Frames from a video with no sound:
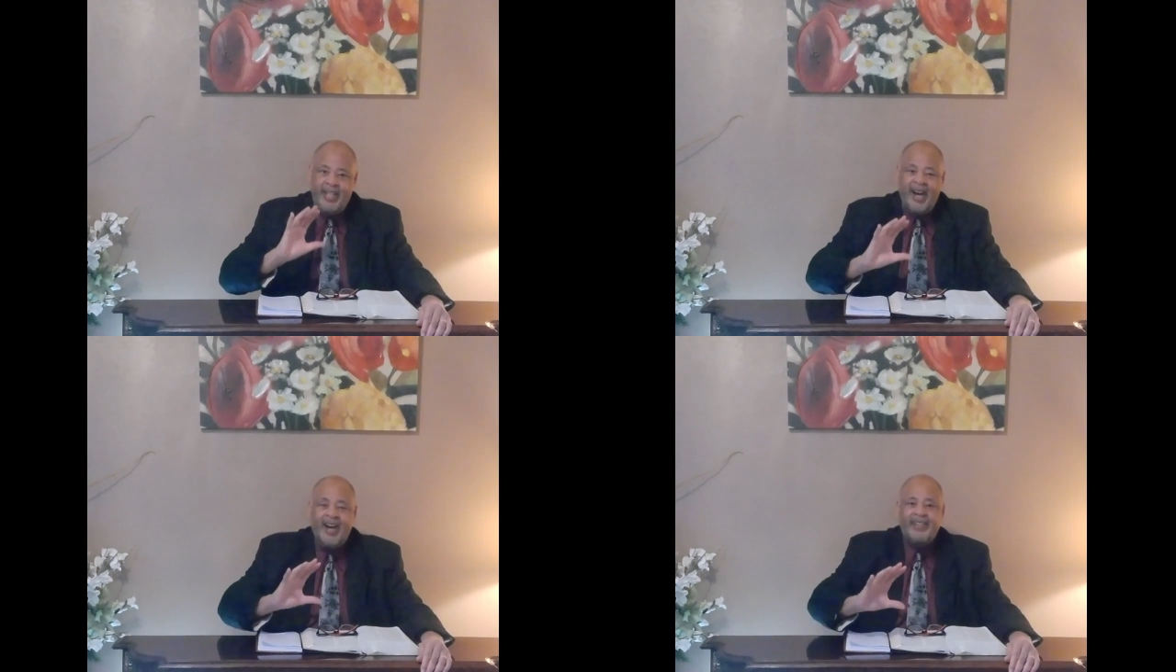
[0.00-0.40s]

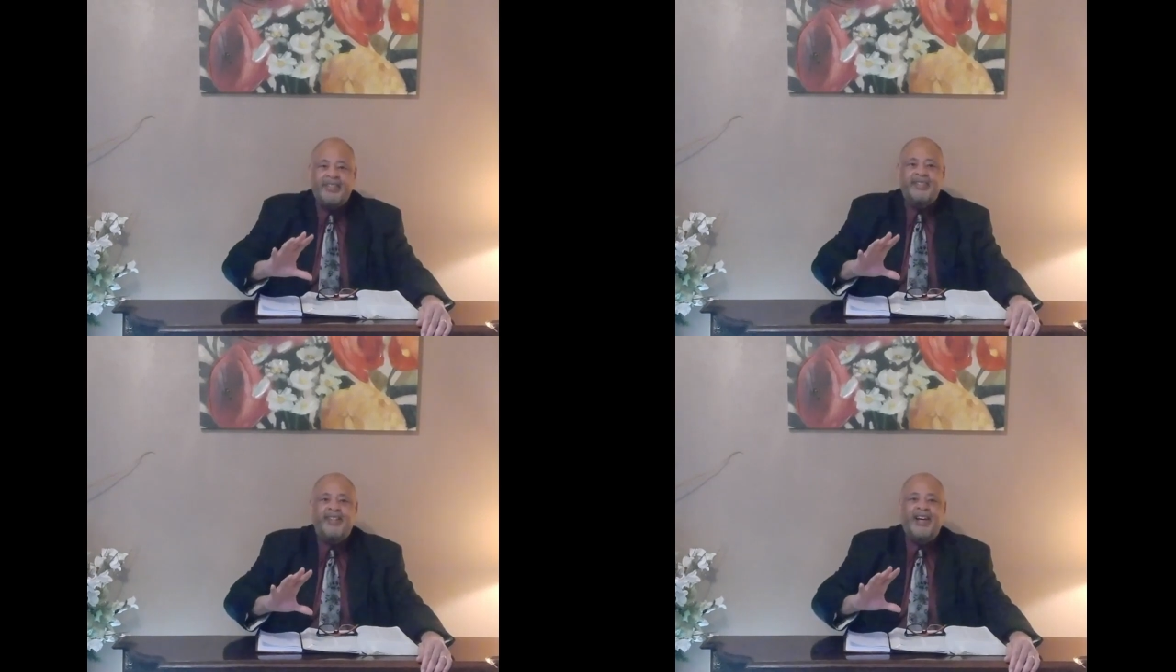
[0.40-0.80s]

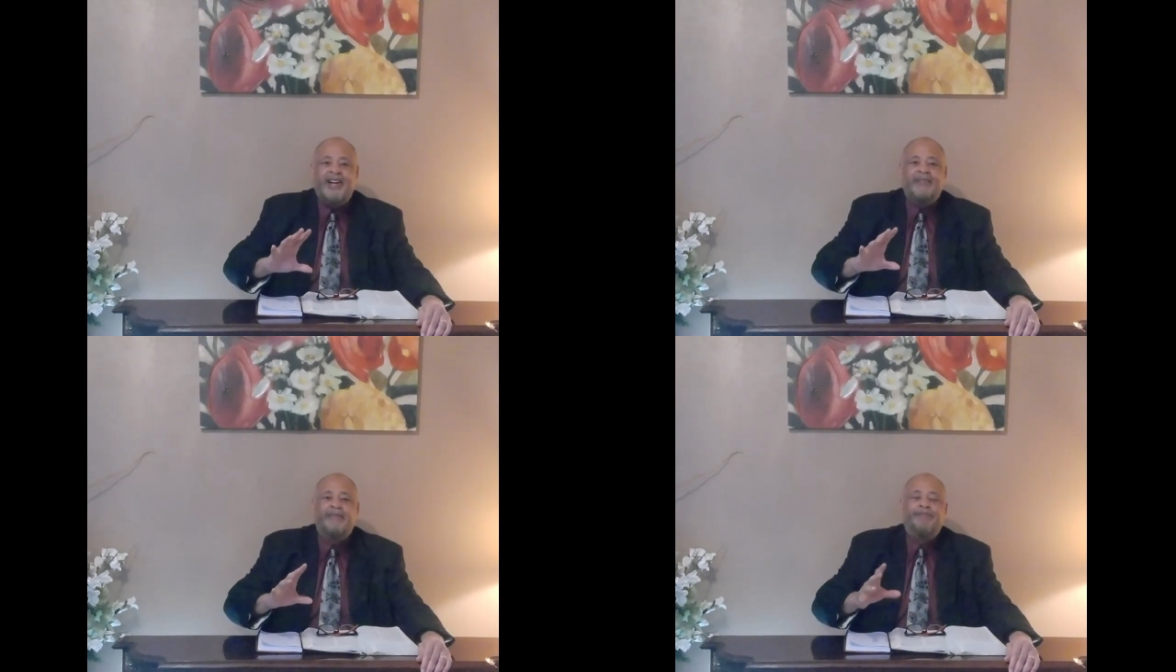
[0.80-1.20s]
God's
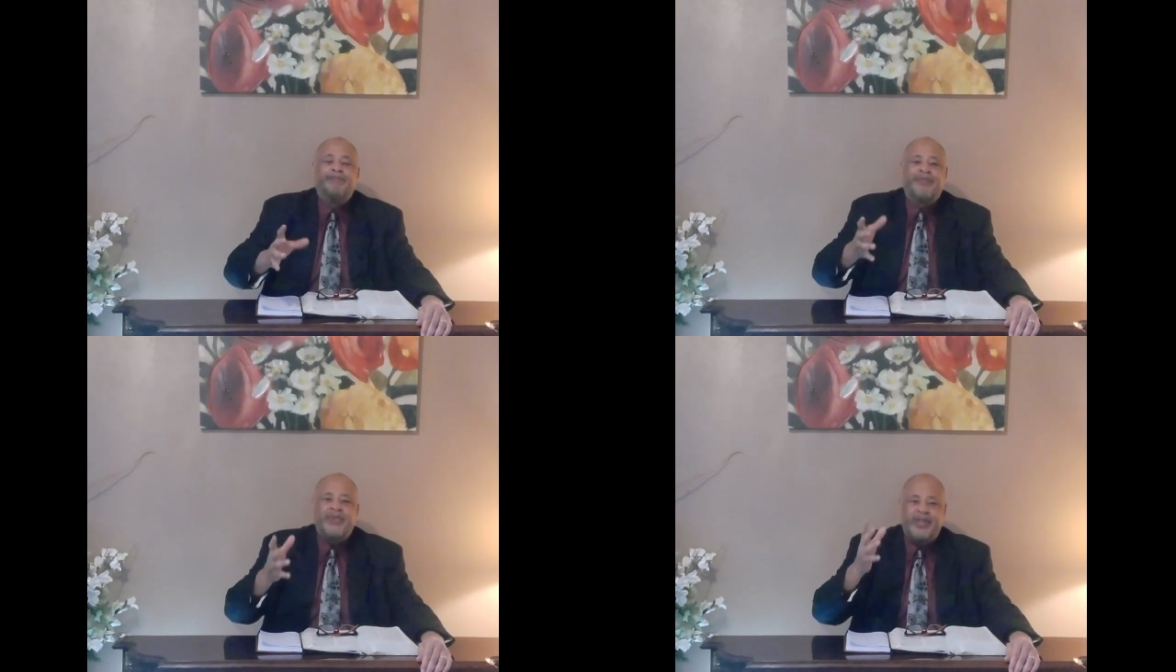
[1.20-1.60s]
love,
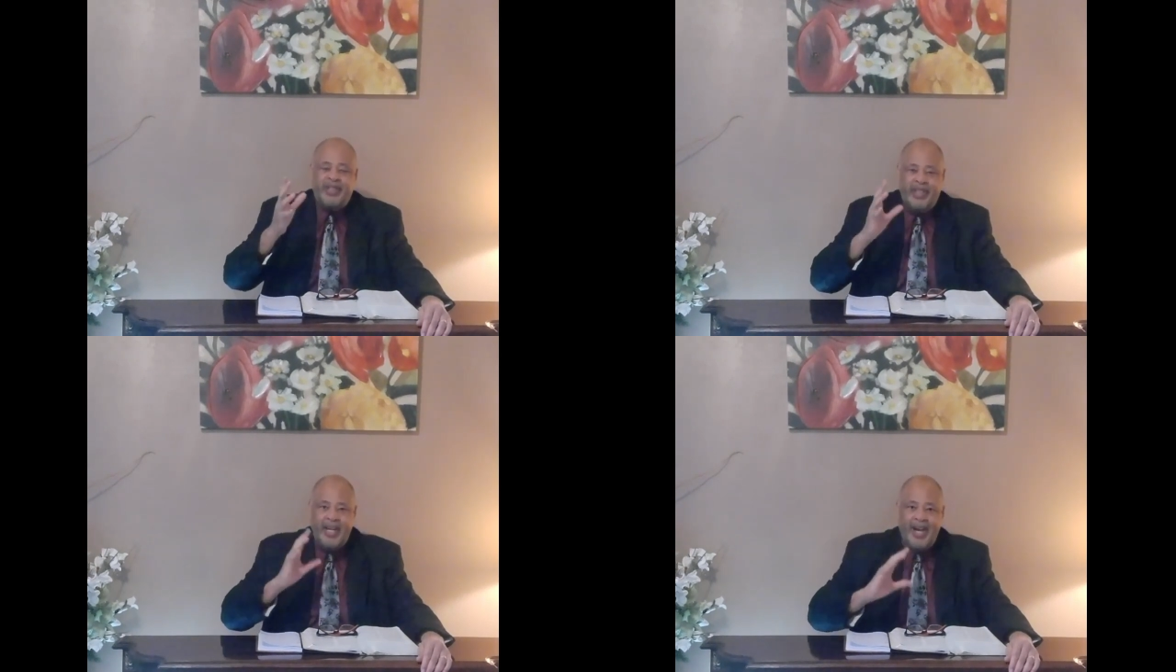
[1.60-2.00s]

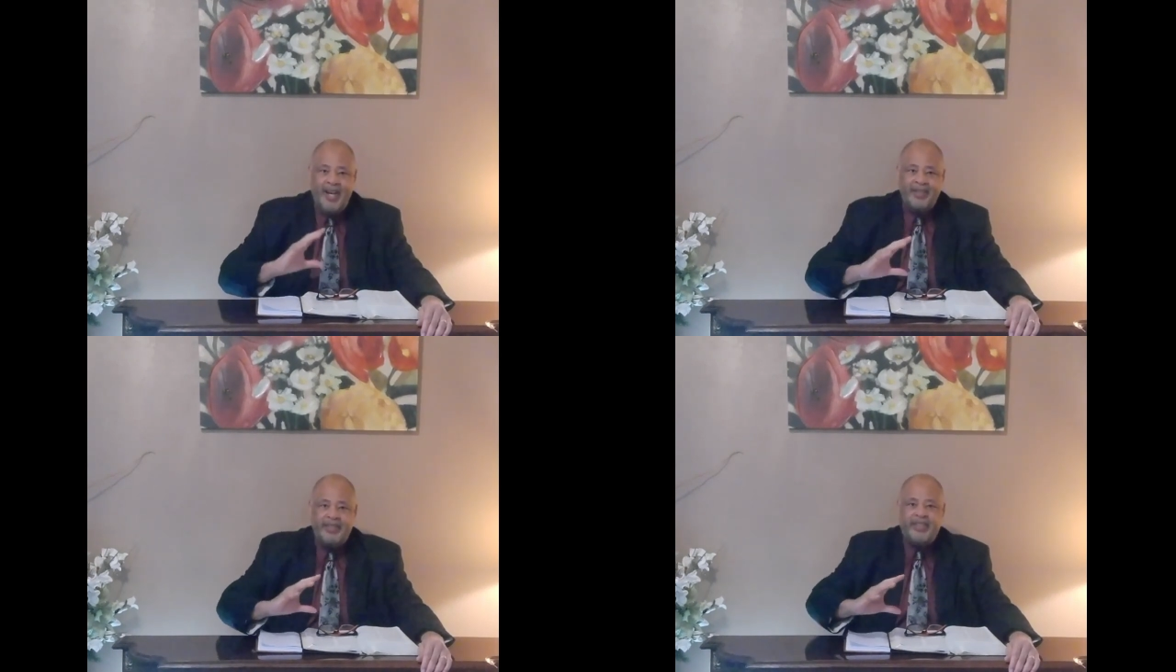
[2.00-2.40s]

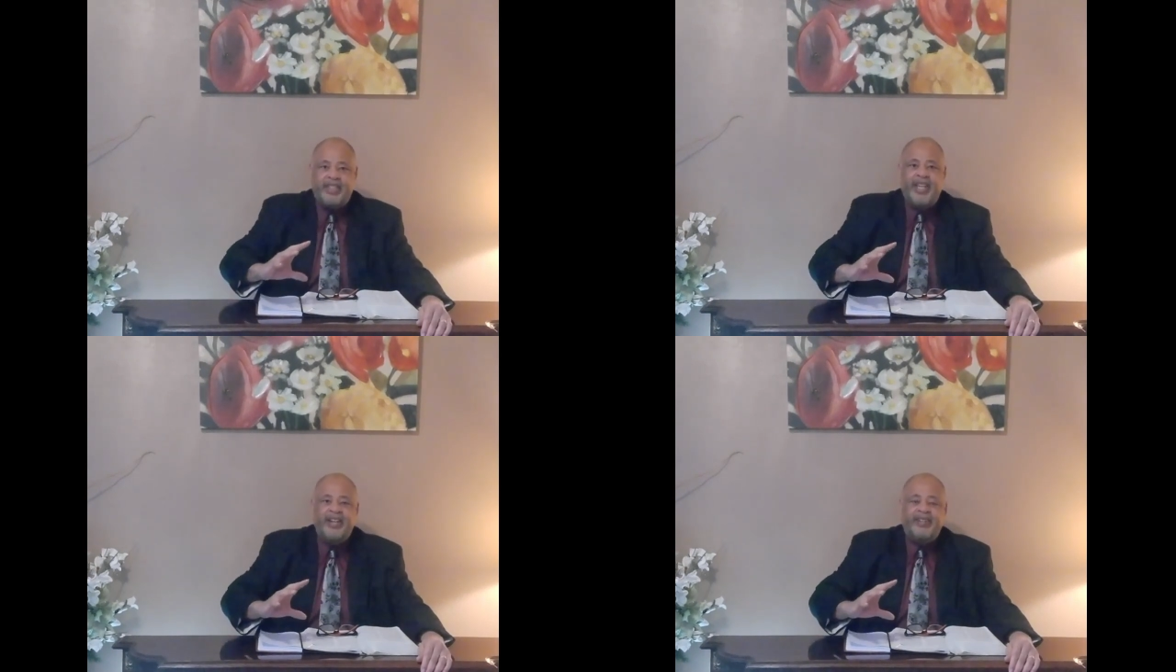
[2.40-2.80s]
God's
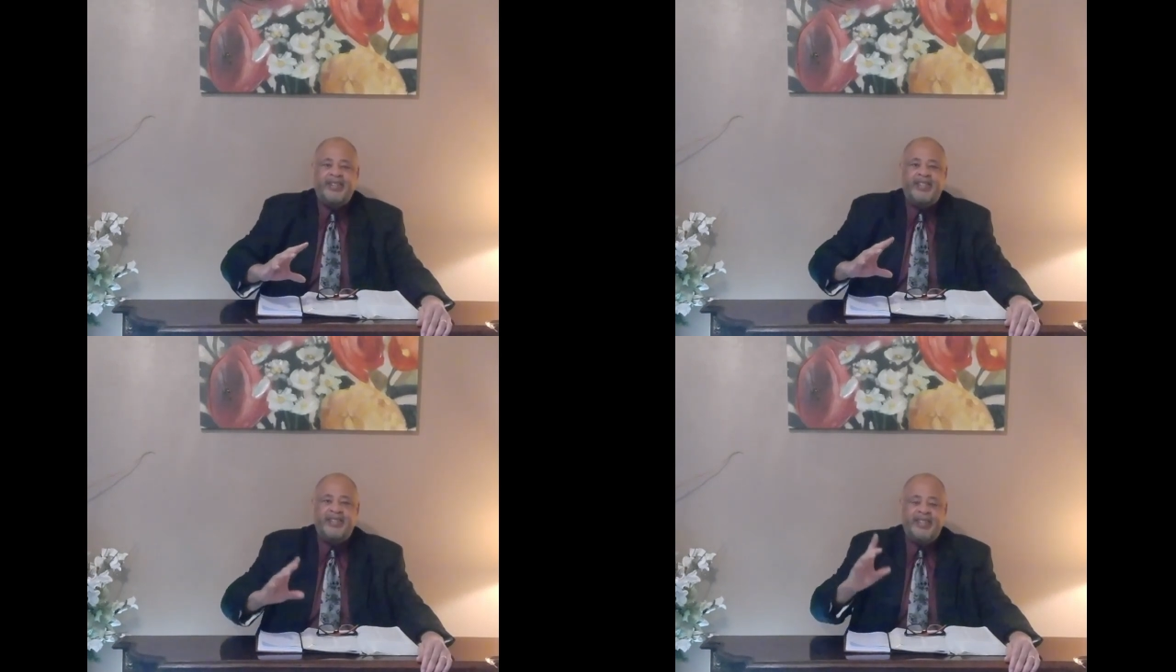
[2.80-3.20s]

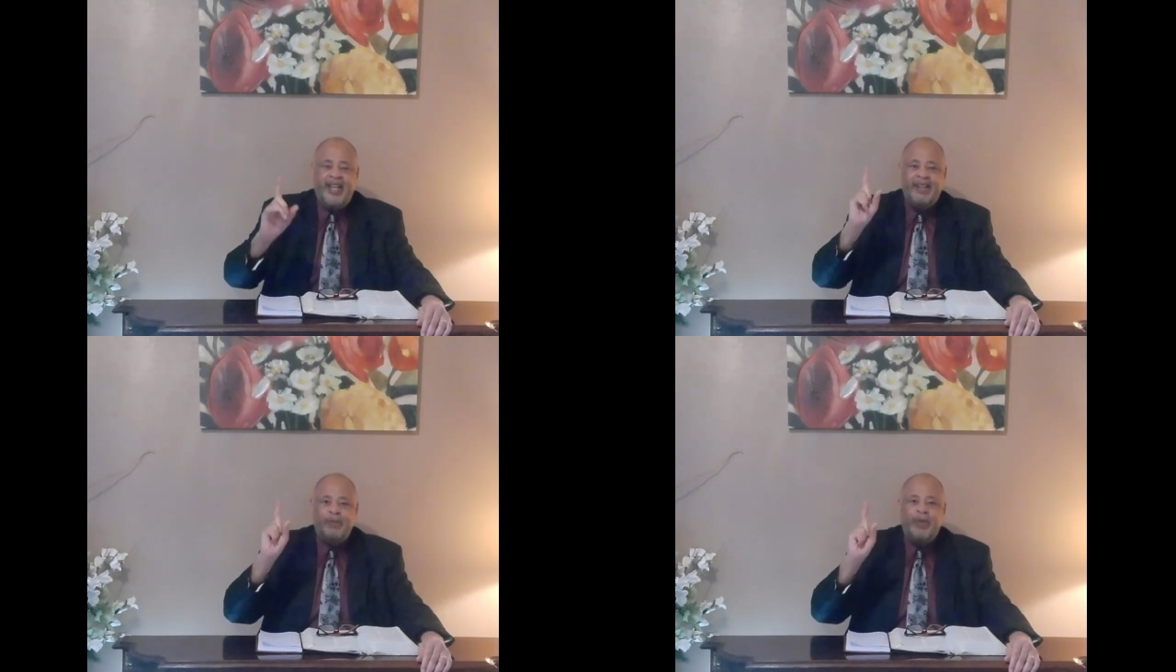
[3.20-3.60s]
caring,
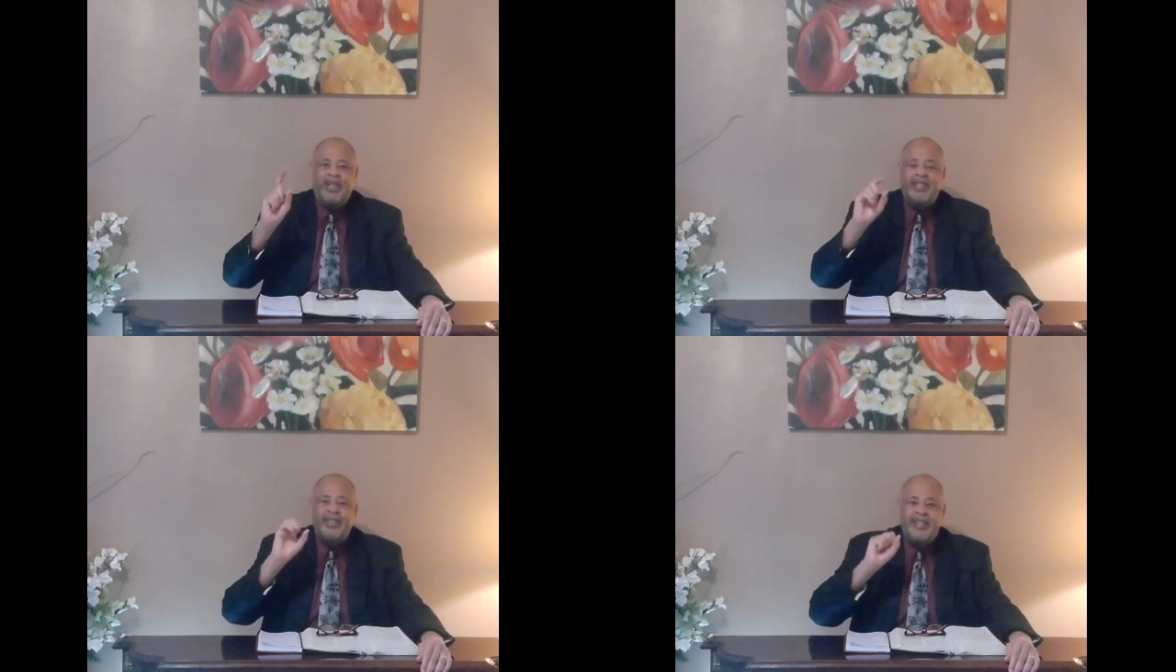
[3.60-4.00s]
and
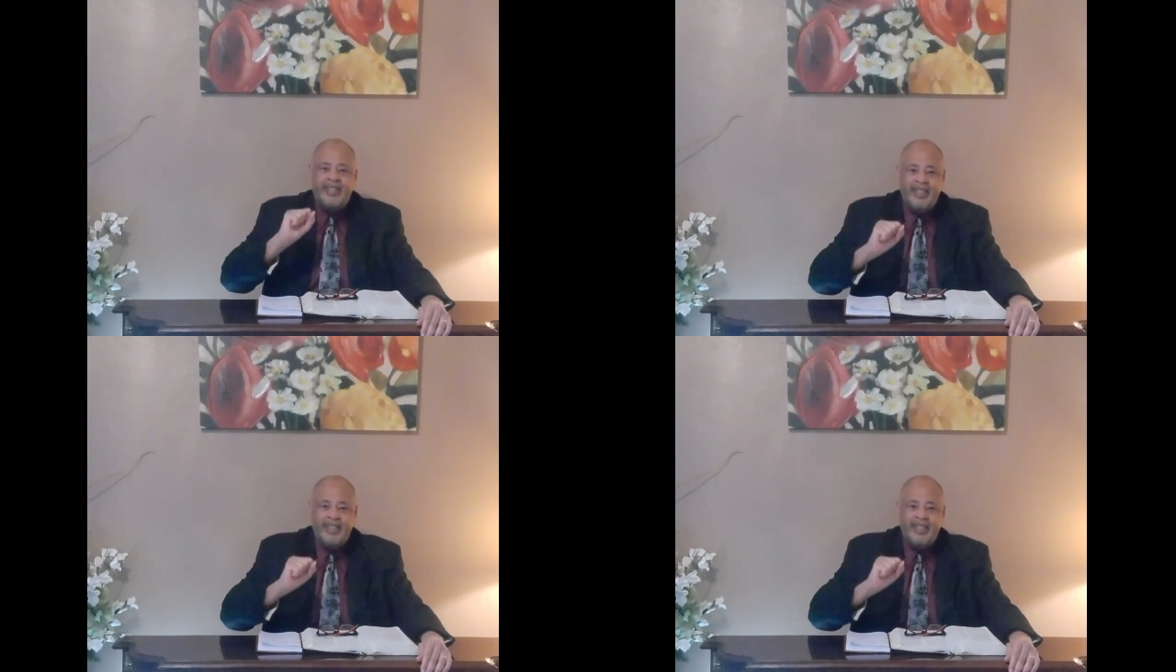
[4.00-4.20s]
what?